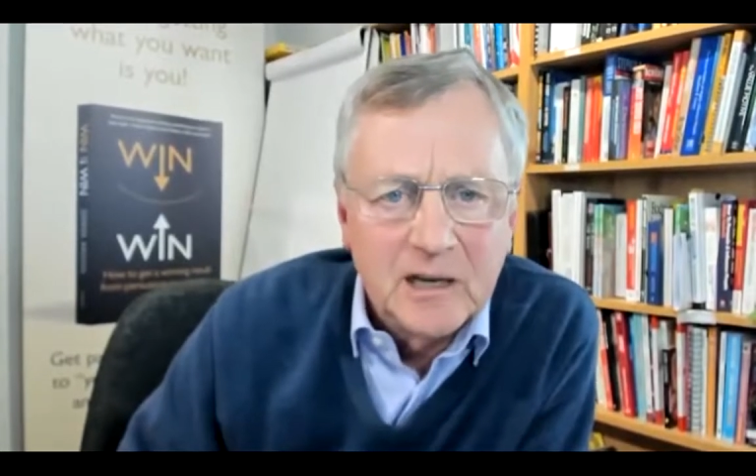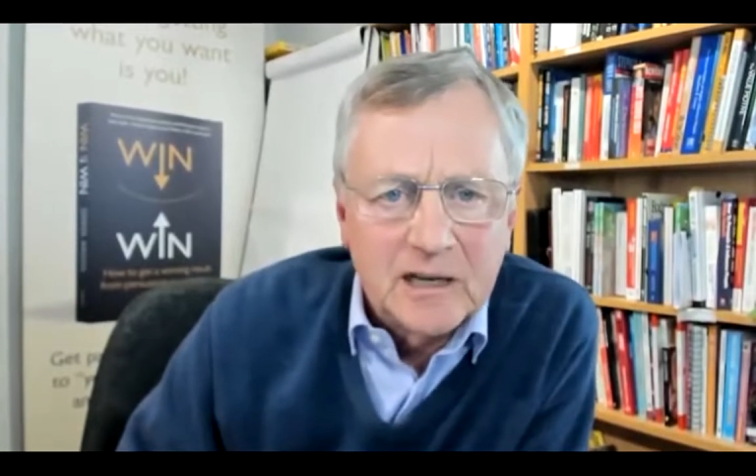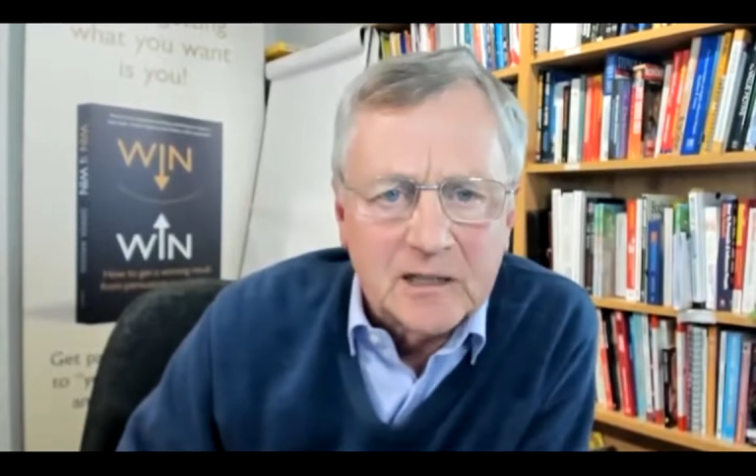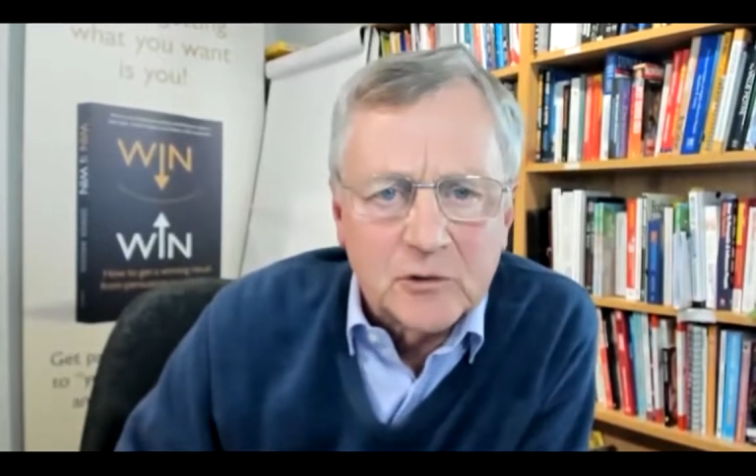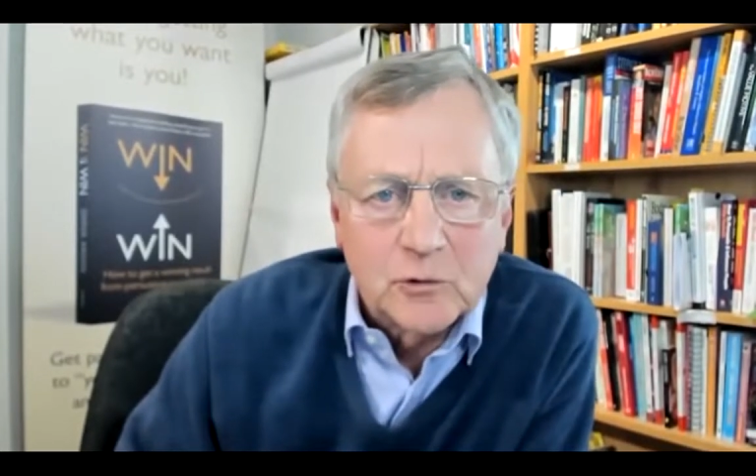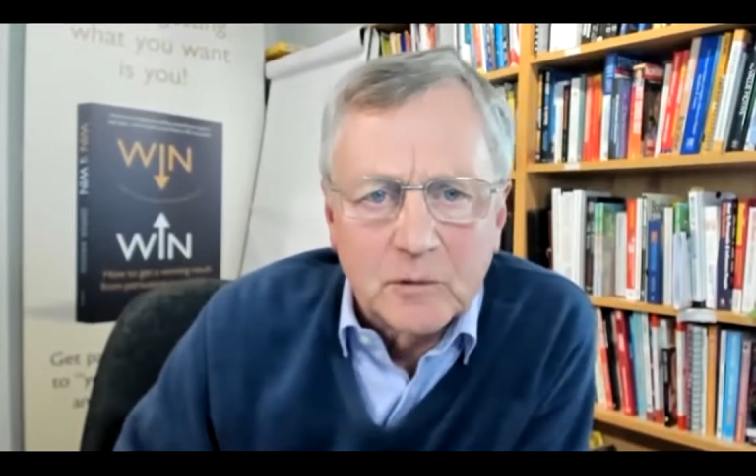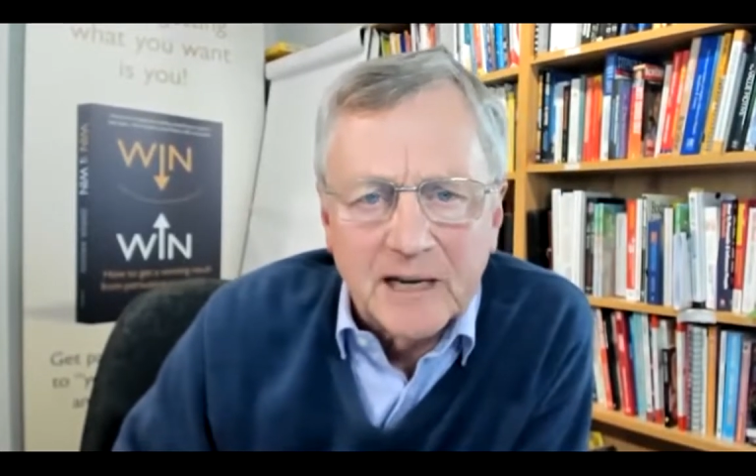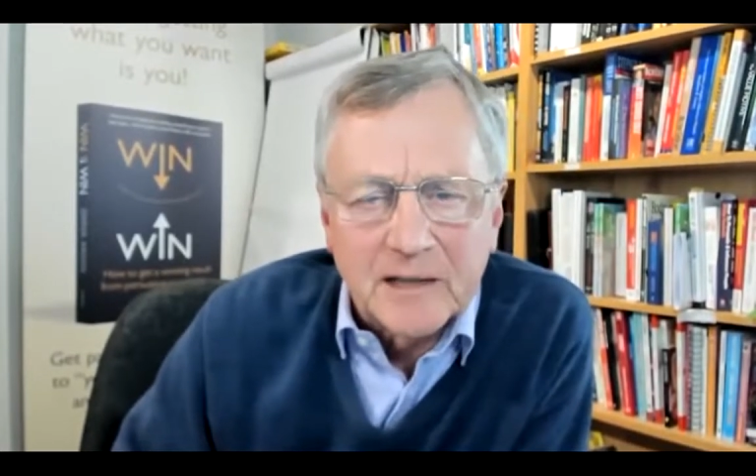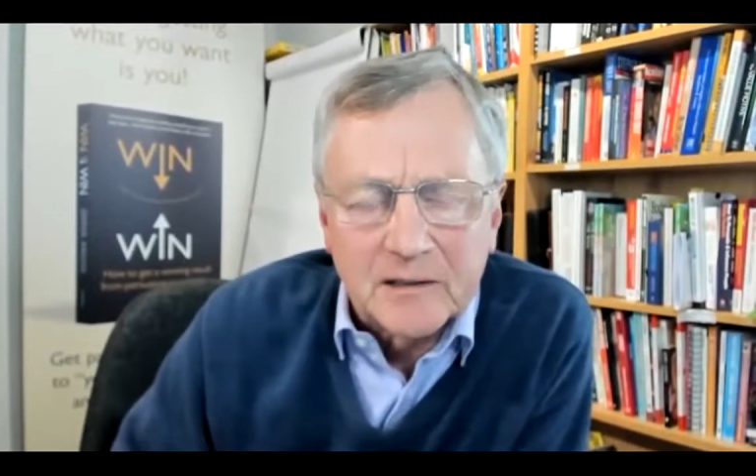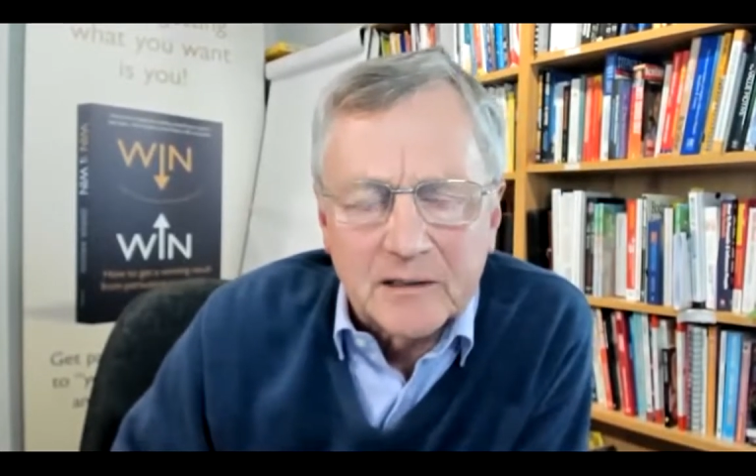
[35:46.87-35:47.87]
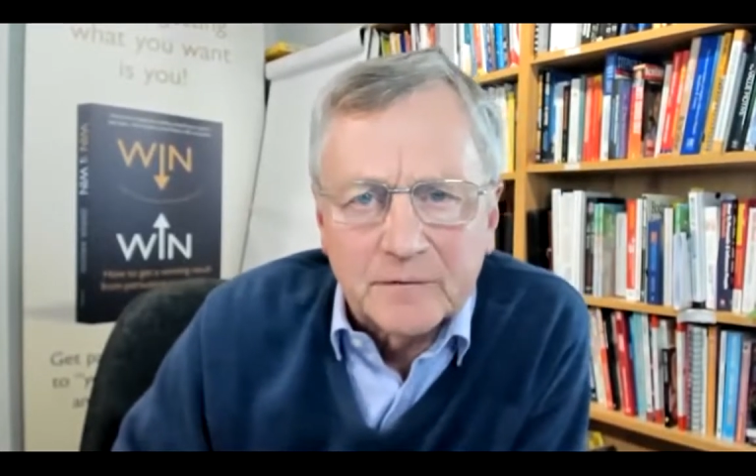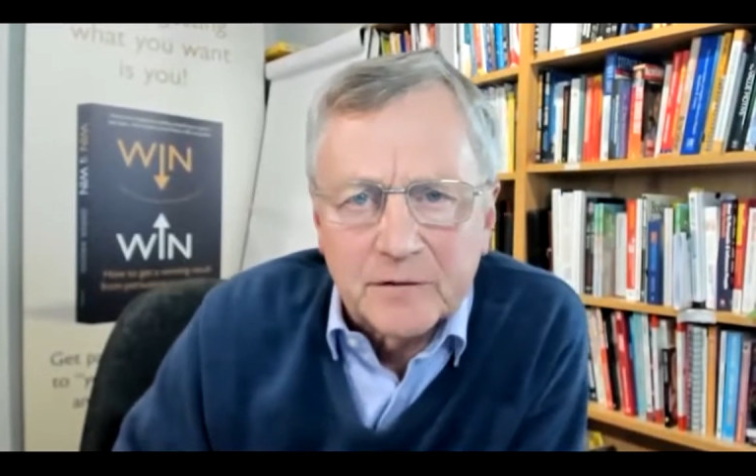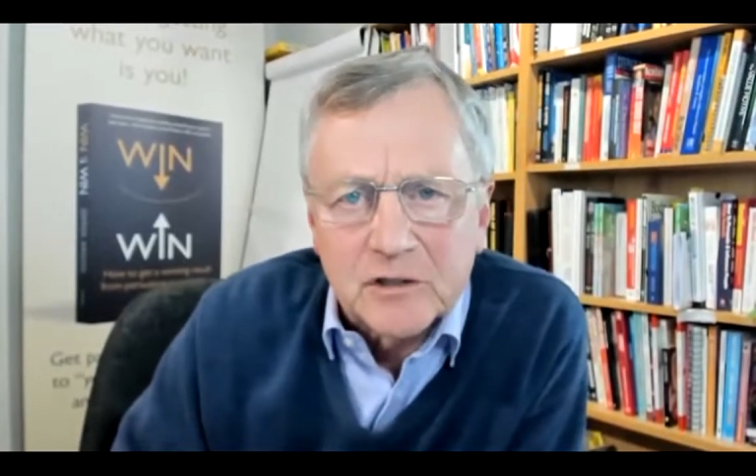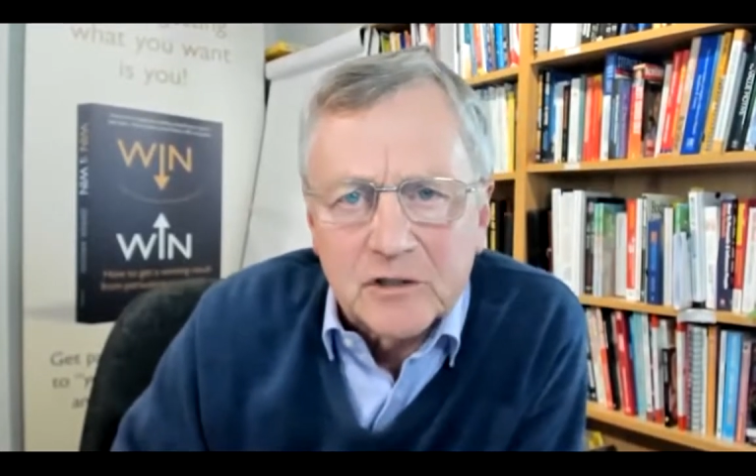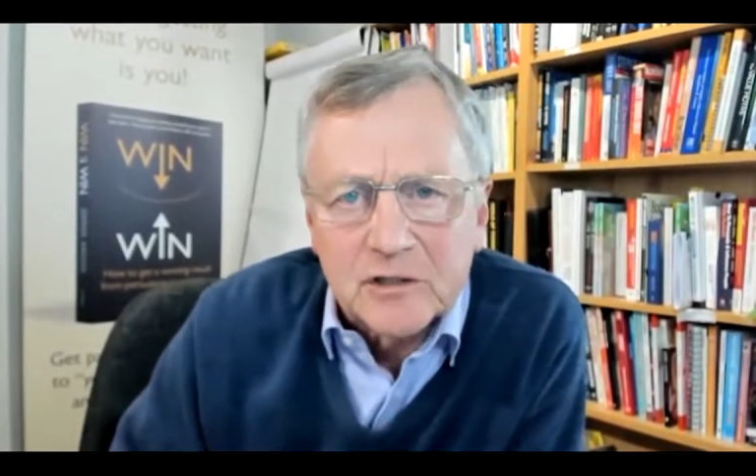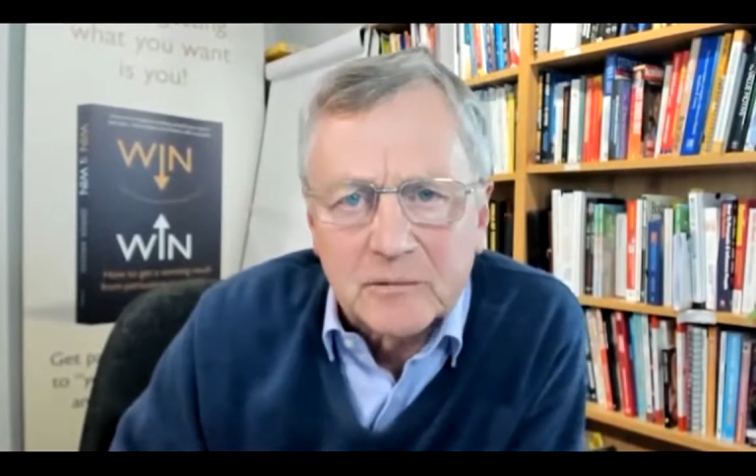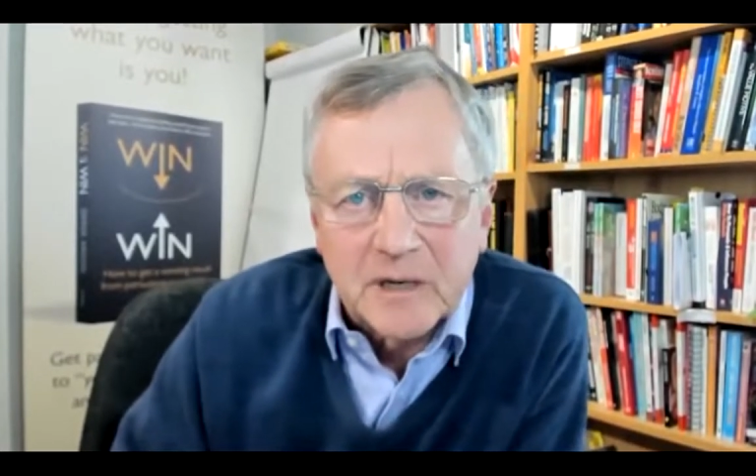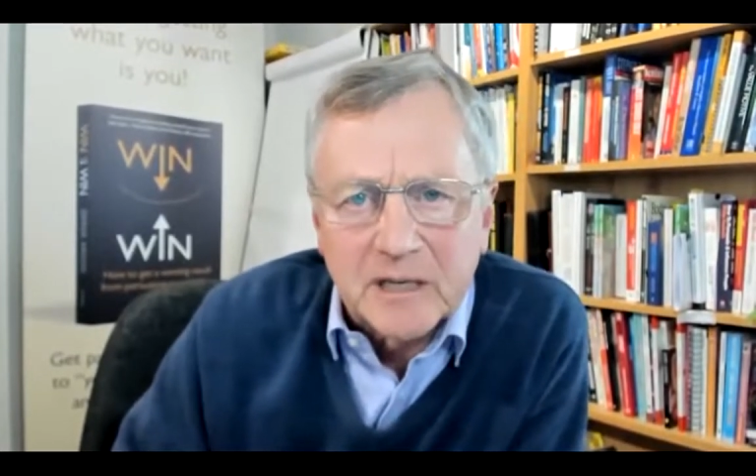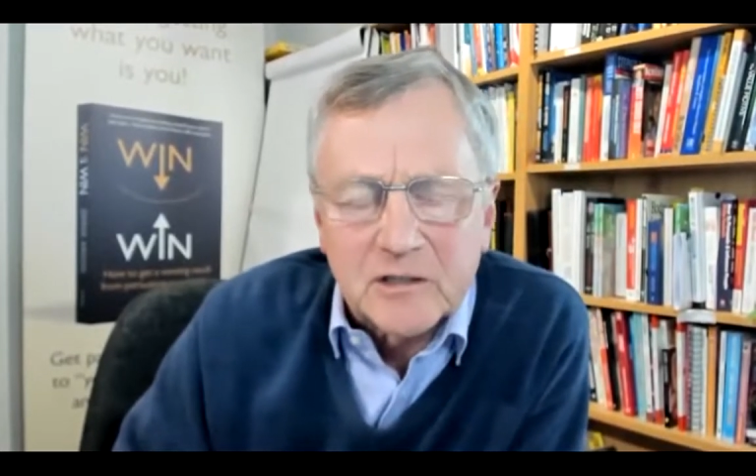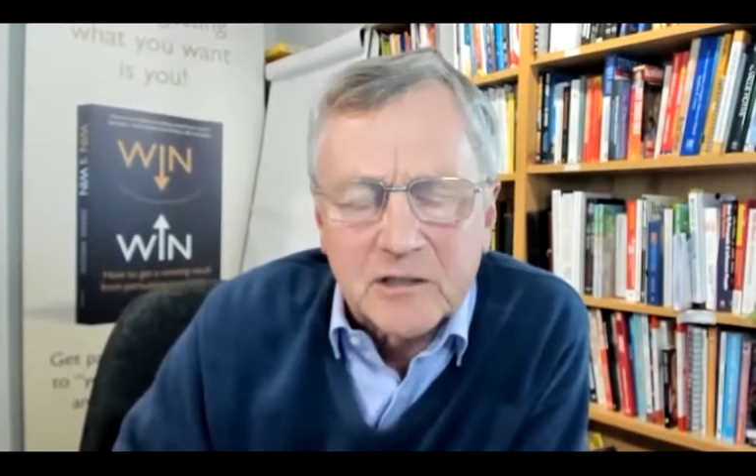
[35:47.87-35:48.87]
it's all about the difference that
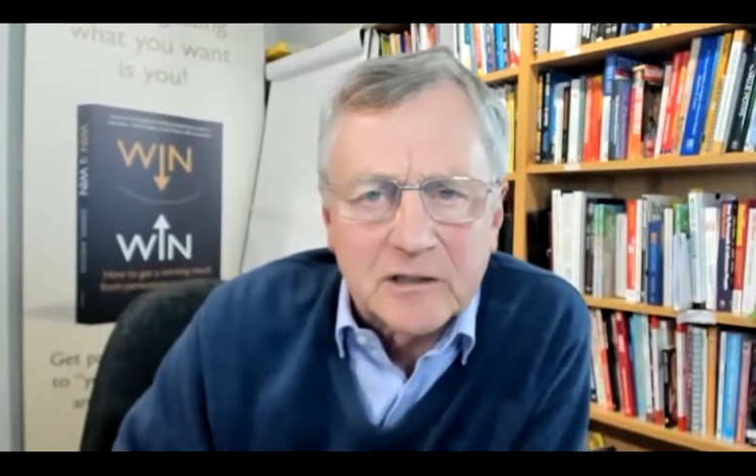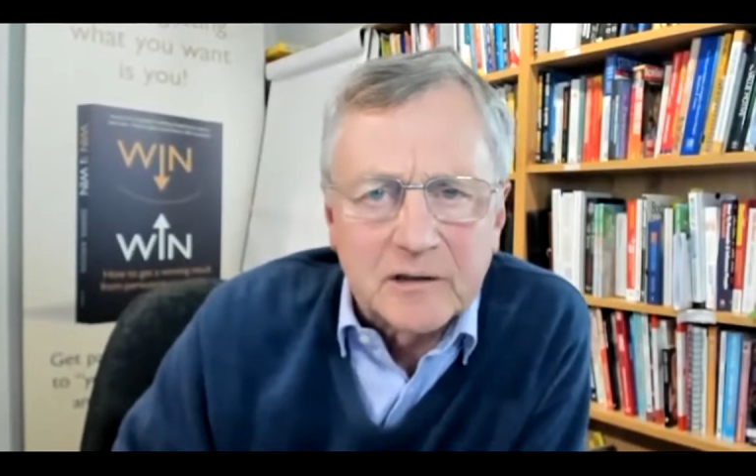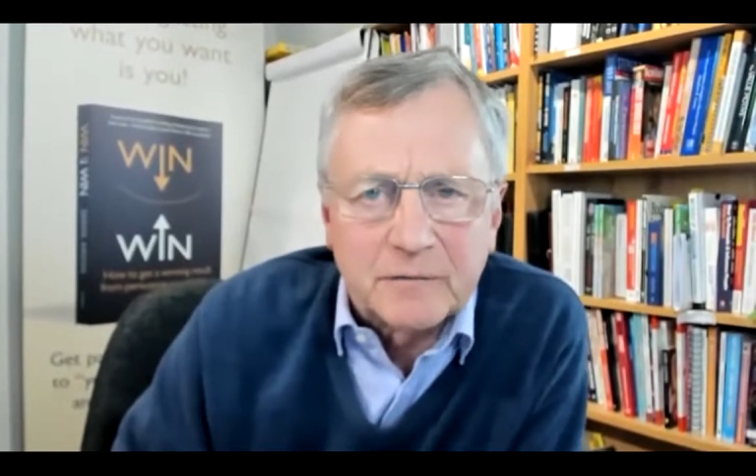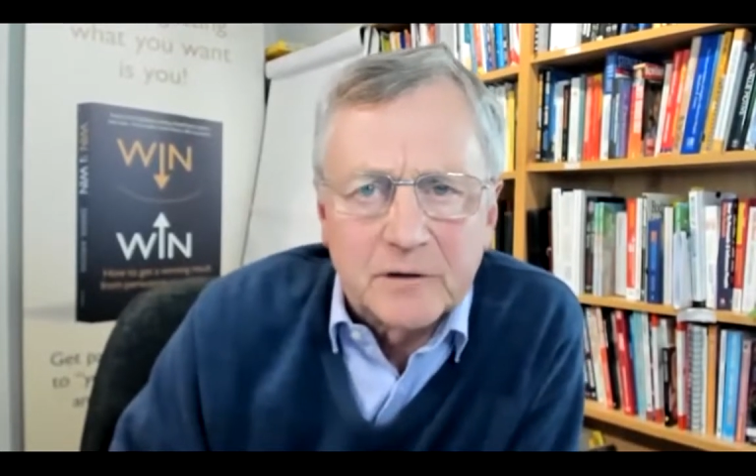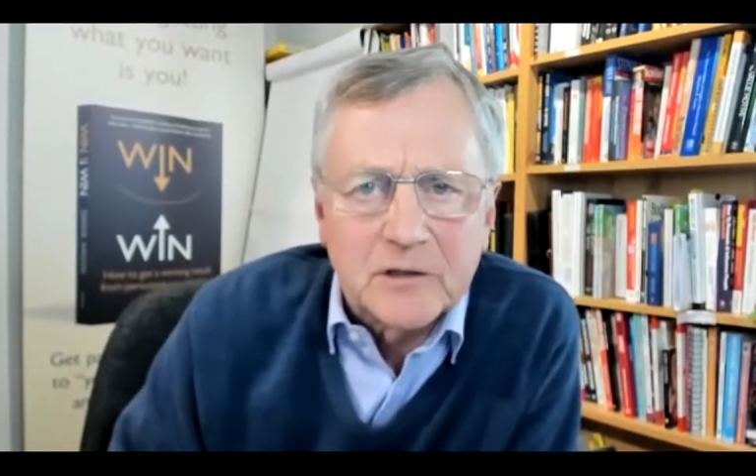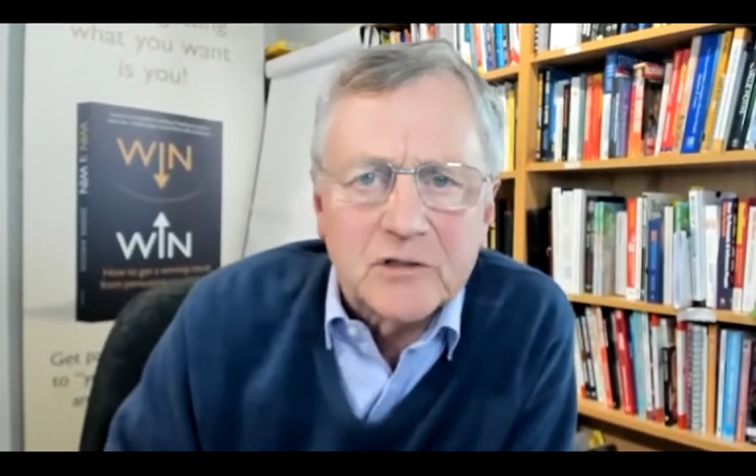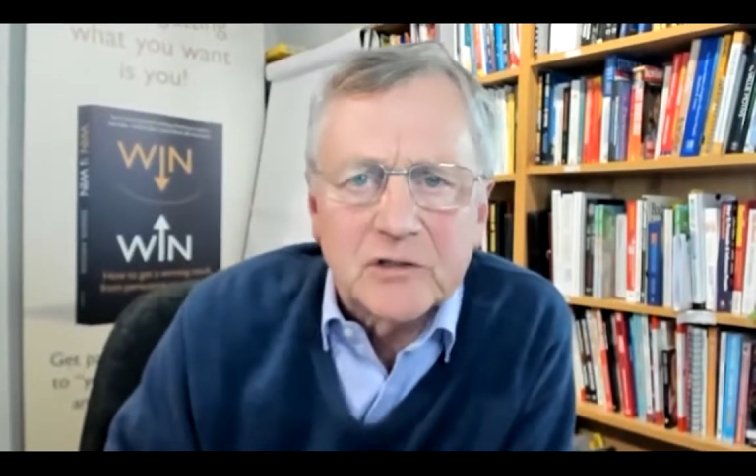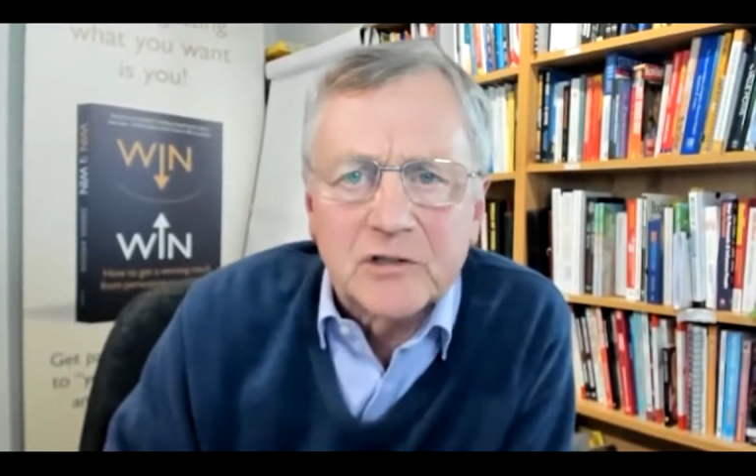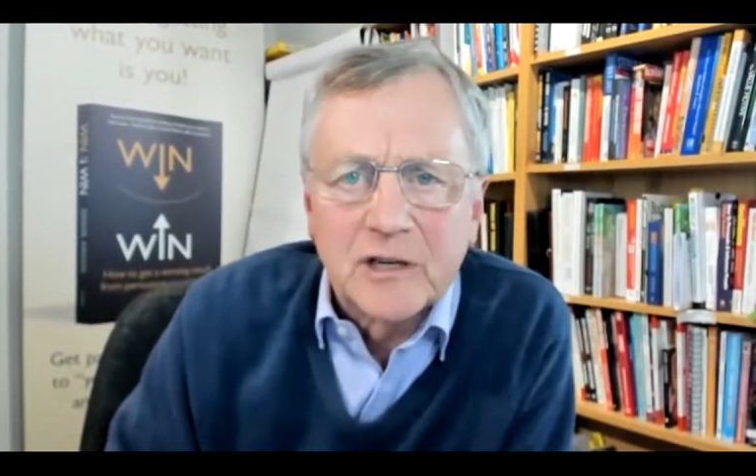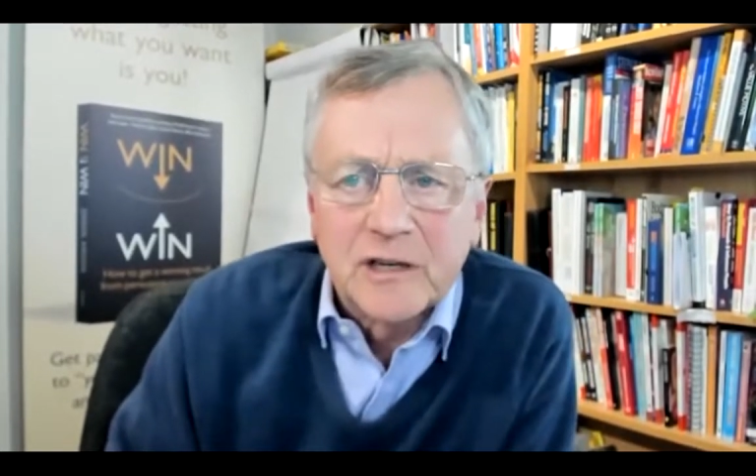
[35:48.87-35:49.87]
makes the difference